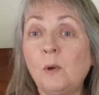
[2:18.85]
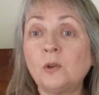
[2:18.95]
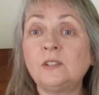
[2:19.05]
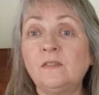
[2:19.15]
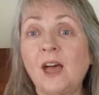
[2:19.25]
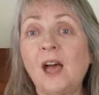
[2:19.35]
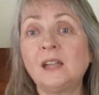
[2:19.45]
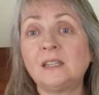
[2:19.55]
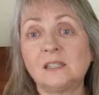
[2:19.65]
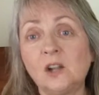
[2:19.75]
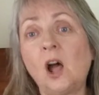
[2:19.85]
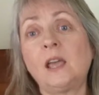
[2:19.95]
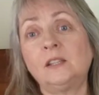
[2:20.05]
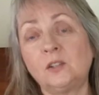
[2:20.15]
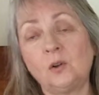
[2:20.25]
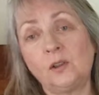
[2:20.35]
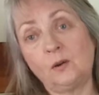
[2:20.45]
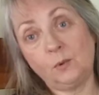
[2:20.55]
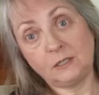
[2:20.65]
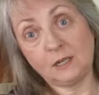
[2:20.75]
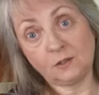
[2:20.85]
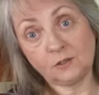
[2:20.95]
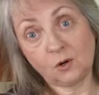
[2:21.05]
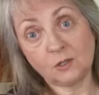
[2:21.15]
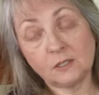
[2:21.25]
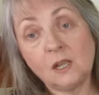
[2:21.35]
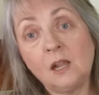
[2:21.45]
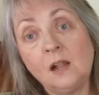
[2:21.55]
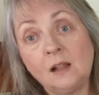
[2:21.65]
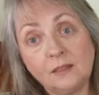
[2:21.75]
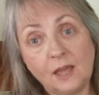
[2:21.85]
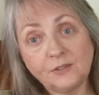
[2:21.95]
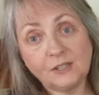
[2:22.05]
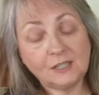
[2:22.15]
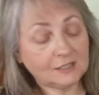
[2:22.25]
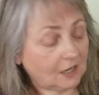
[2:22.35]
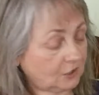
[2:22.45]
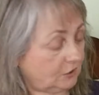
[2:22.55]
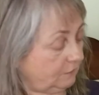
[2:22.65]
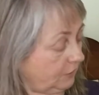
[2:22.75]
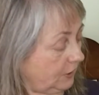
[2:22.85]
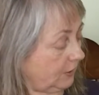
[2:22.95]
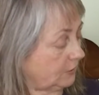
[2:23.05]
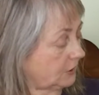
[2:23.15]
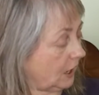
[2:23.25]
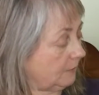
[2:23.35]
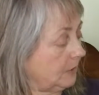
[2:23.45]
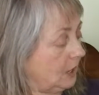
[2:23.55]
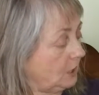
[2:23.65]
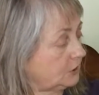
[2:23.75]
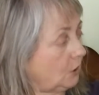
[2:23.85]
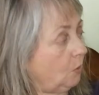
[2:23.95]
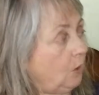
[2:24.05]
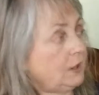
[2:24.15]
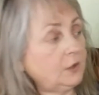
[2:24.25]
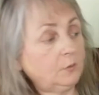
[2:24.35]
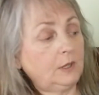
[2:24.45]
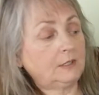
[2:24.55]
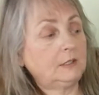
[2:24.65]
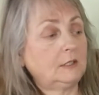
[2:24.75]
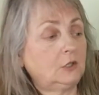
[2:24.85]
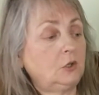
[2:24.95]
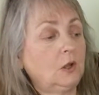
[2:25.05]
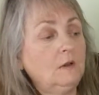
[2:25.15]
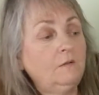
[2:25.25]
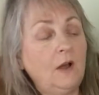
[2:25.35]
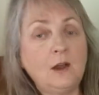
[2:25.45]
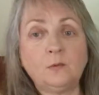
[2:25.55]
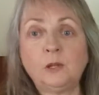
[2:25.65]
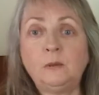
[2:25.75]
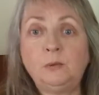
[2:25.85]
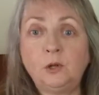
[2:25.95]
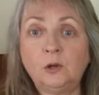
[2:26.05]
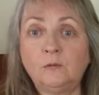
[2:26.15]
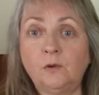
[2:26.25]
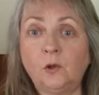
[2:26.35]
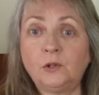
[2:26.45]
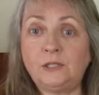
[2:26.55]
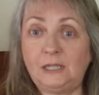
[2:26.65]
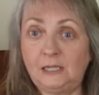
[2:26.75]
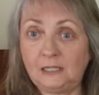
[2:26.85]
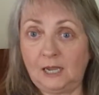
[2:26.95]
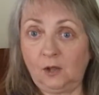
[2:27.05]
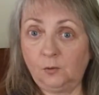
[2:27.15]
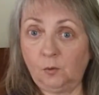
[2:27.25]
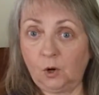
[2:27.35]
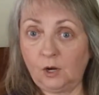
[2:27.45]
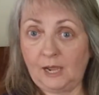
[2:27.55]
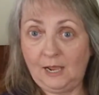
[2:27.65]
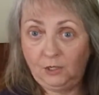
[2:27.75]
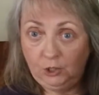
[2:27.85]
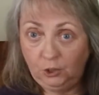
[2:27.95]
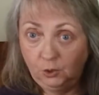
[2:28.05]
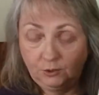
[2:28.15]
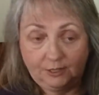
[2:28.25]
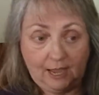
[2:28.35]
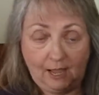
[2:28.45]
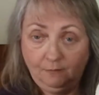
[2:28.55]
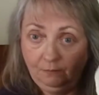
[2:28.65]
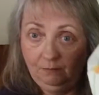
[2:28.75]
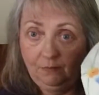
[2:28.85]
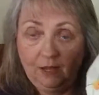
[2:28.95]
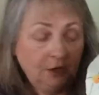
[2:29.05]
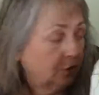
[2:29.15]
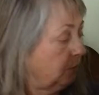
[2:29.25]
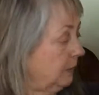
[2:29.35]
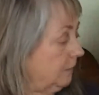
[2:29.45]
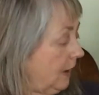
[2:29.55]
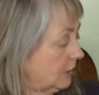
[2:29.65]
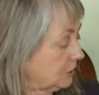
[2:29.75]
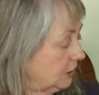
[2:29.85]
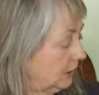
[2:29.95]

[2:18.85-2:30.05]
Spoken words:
Most of that does not get sold in their retail stores. That's a discussion for another time. So one of the reasons is you can find really beautiful detailed work and use that in your ReFashion.